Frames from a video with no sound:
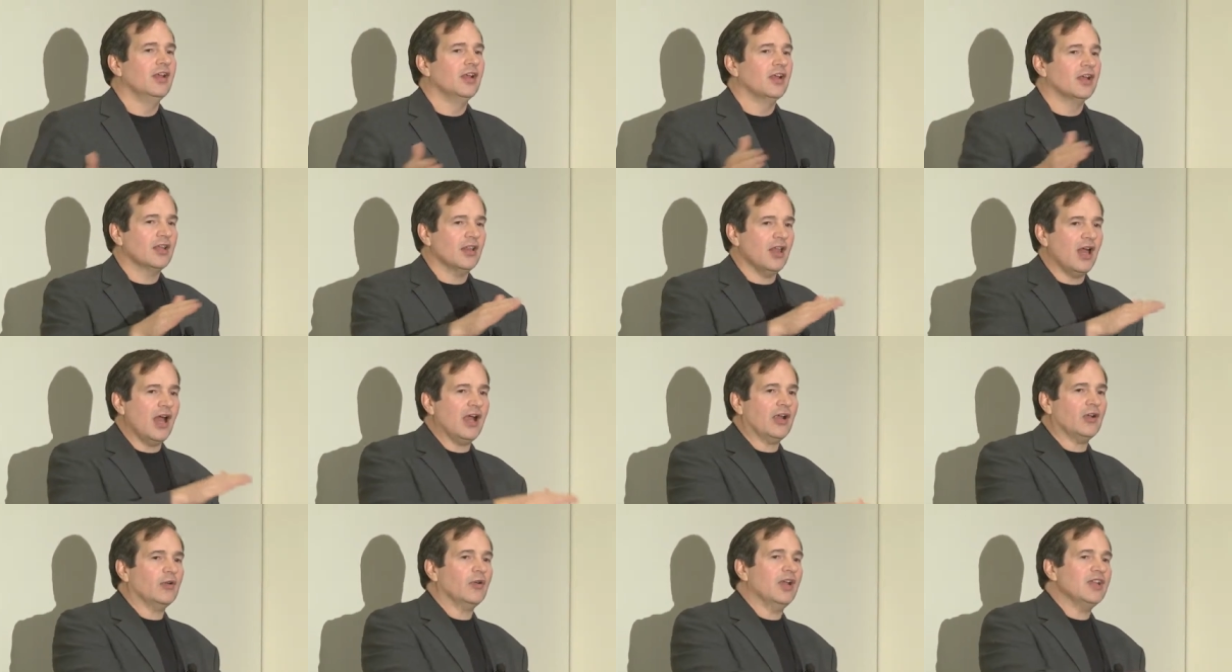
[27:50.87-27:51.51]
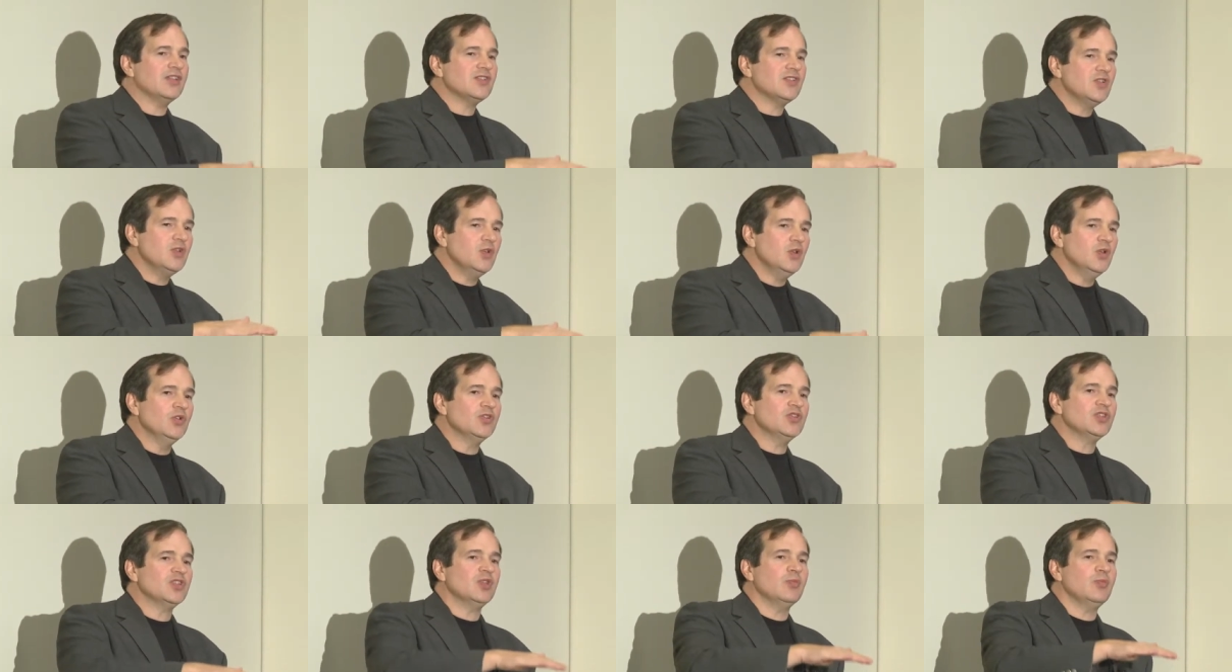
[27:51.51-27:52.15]
Clock rates
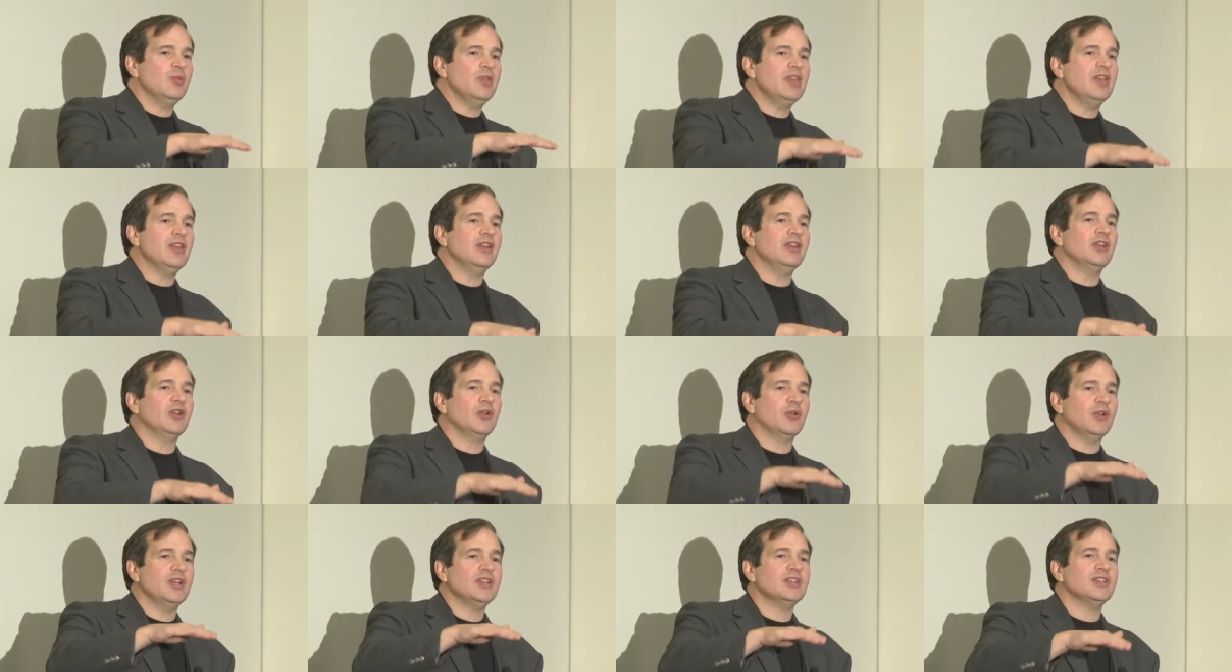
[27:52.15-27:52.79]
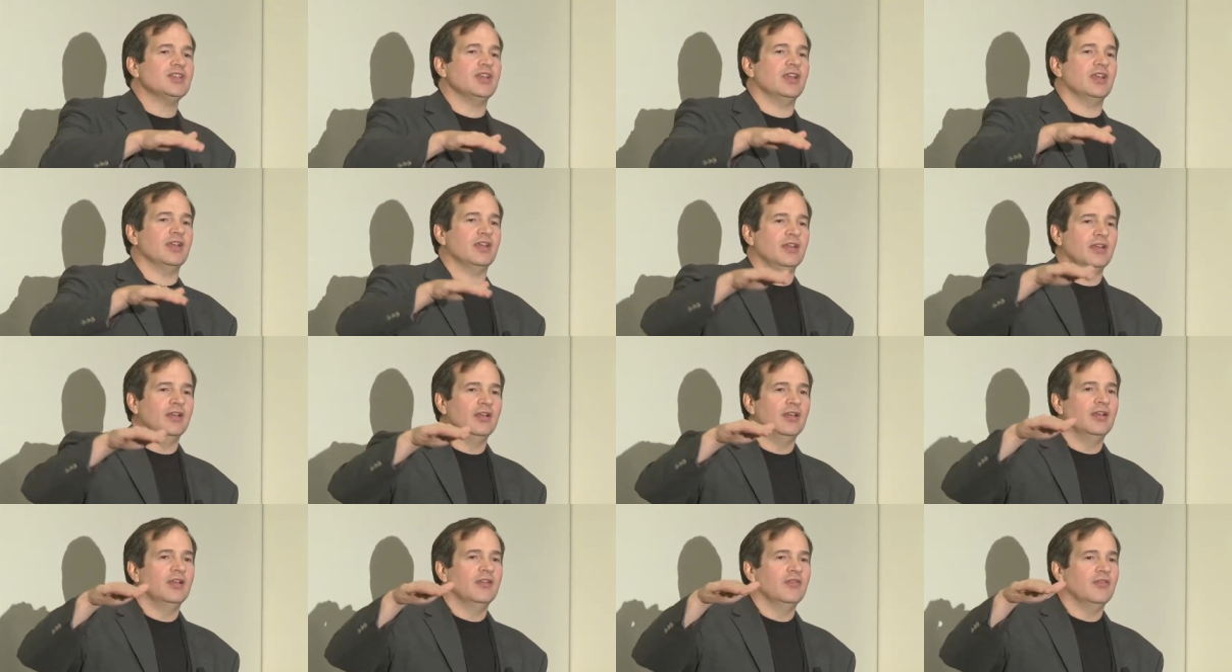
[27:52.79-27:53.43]
used to be increasing
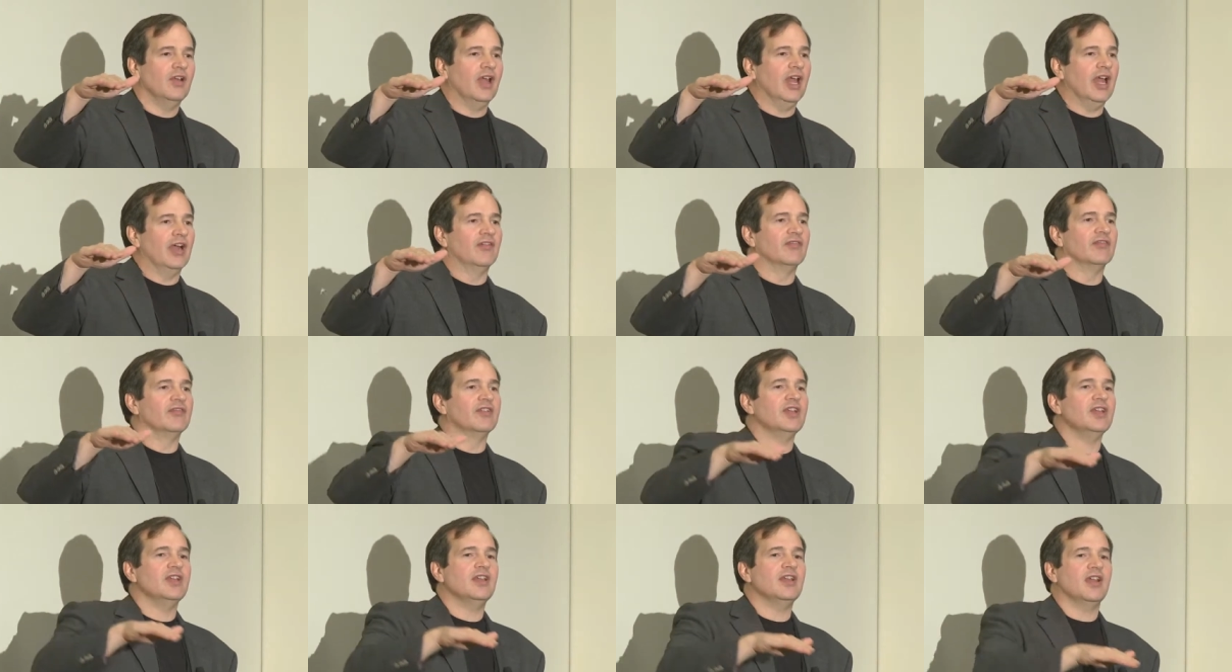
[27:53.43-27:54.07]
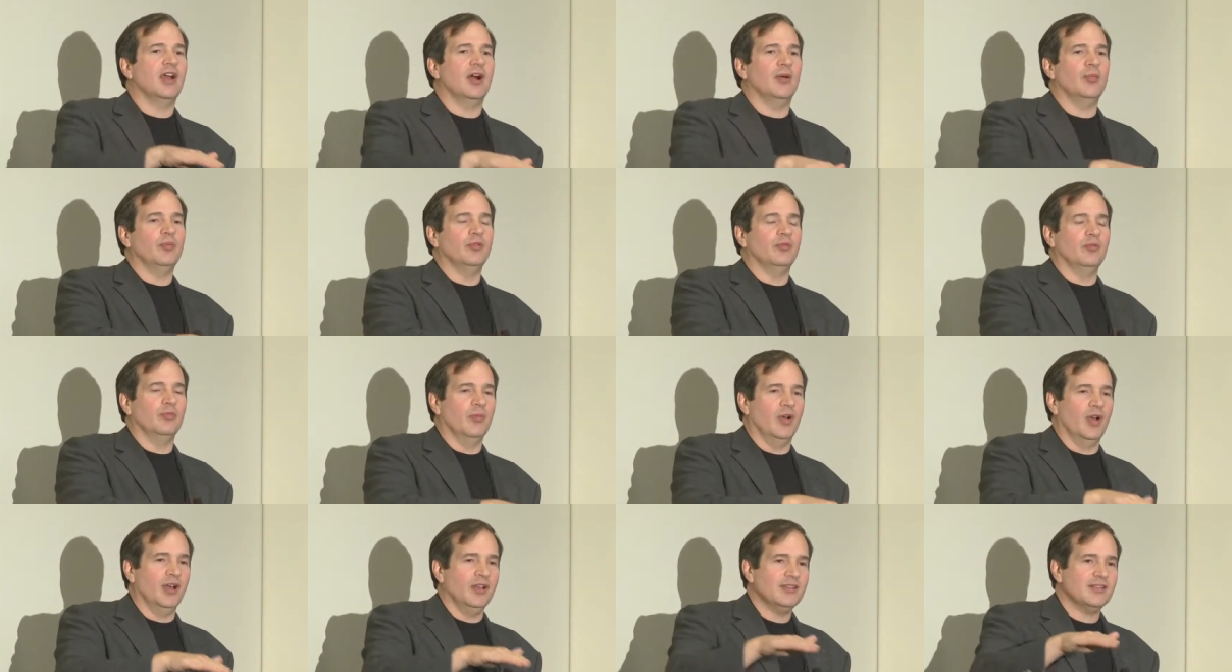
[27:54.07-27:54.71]
every couple
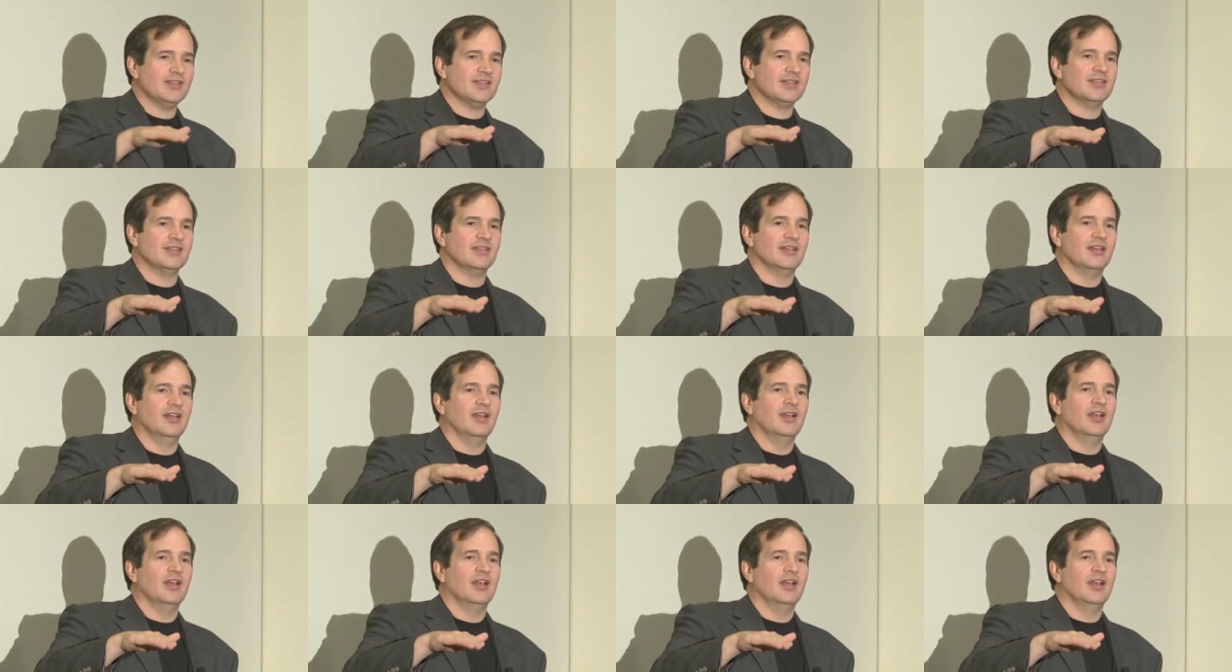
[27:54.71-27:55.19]
months,